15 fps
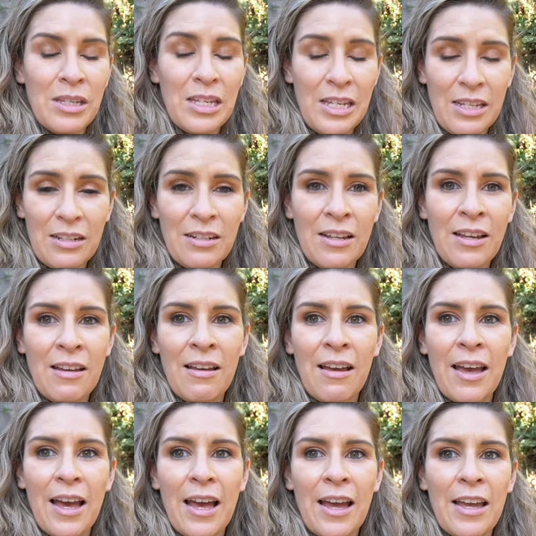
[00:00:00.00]
eat
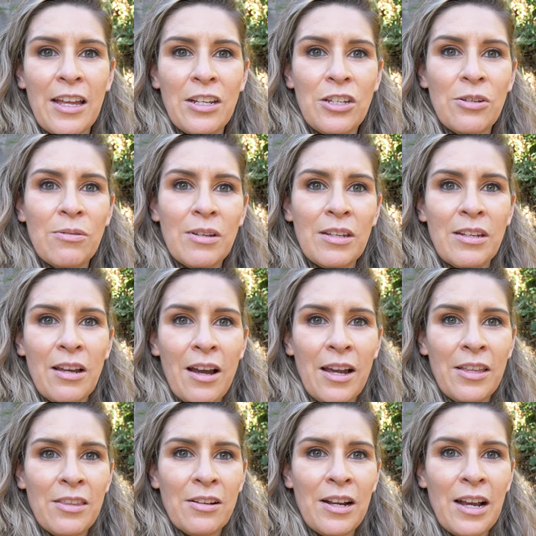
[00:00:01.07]
and you can
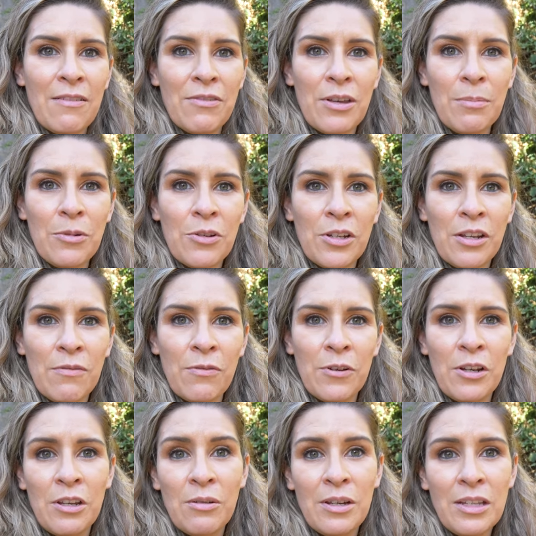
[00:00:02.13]
either have them cook it
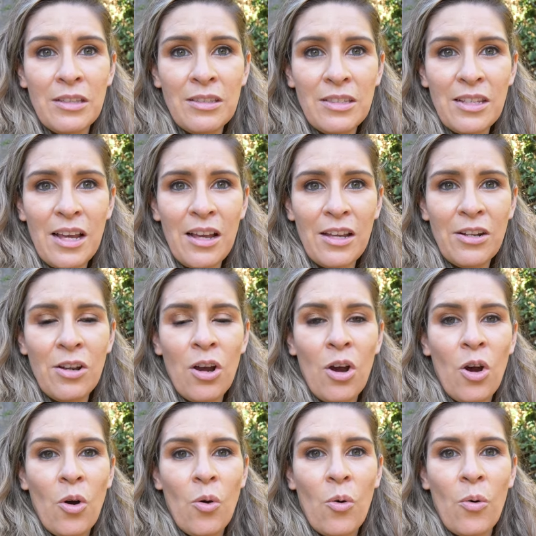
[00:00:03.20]
for you inside
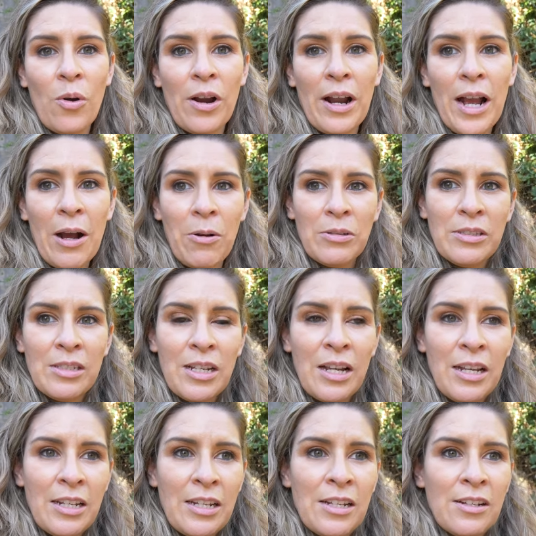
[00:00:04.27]
or
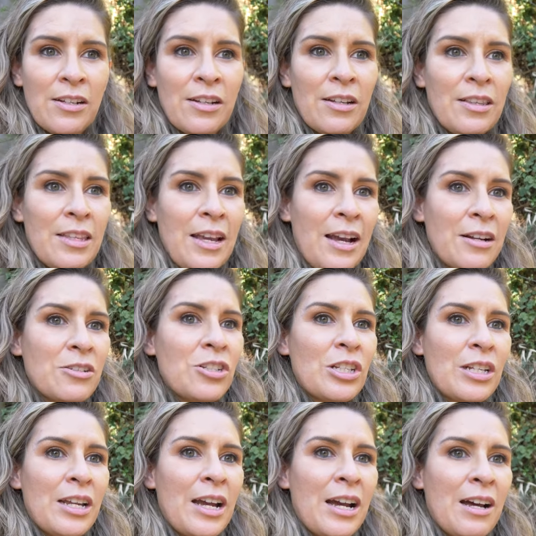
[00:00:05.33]
outside here, they
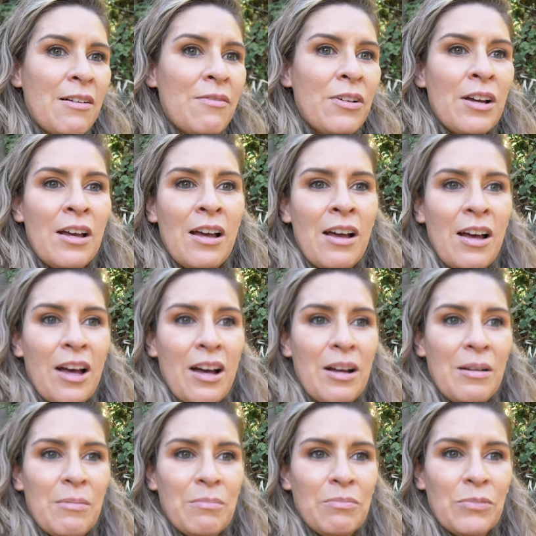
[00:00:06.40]
actually have
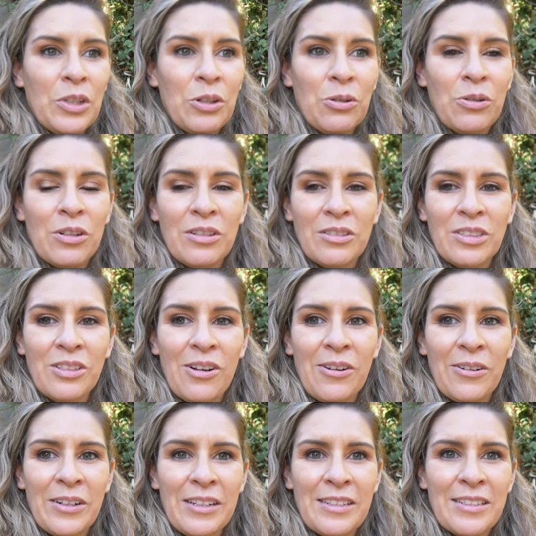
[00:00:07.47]
um, little grills
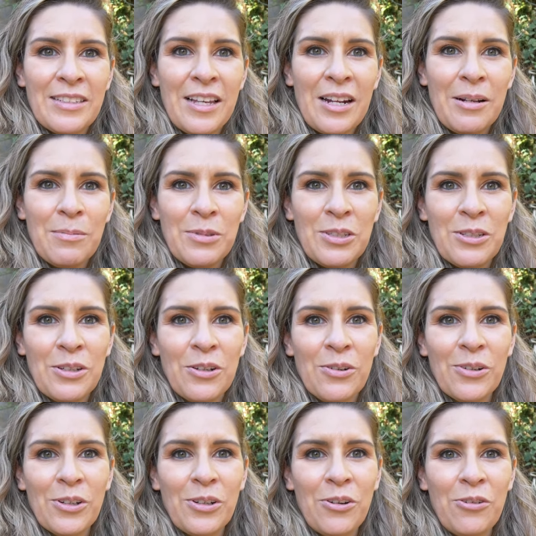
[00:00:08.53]
already set up so you can
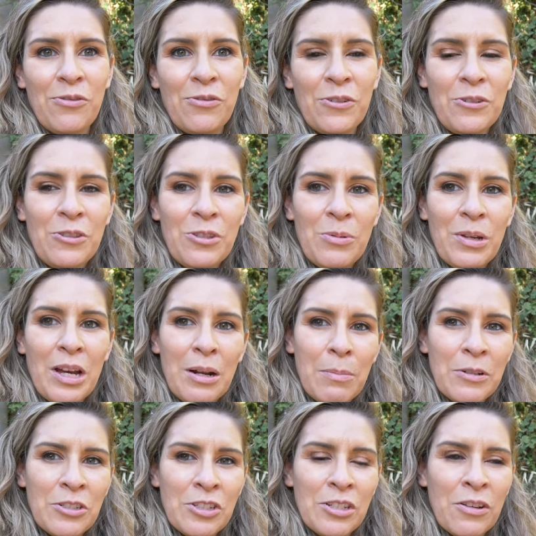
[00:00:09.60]
grill your own food. So we got a
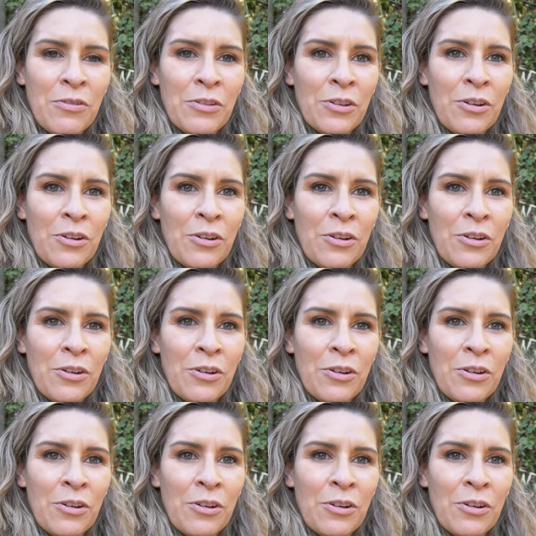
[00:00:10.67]
bunch of different